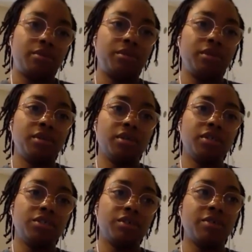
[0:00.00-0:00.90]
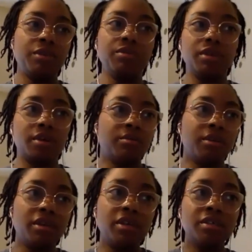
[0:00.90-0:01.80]
because you have people that are
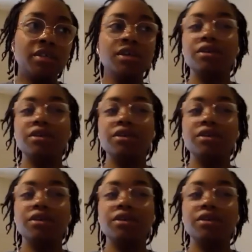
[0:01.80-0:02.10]
coming in,